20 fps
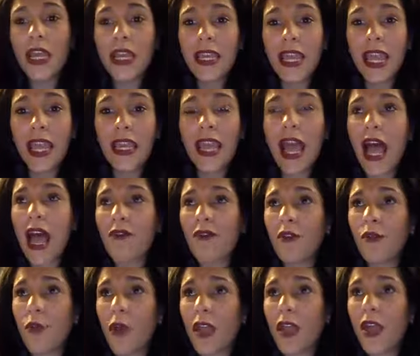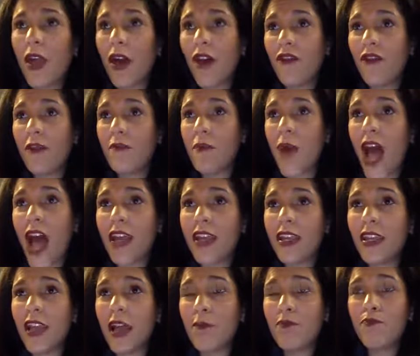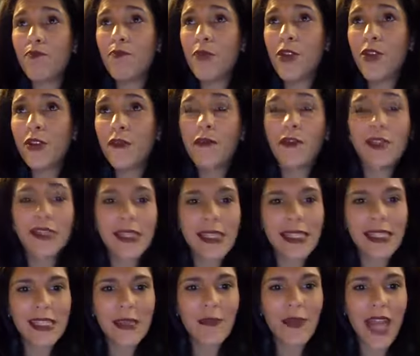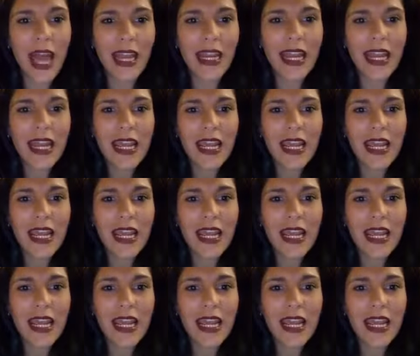can have a way of embodying a beautiful system that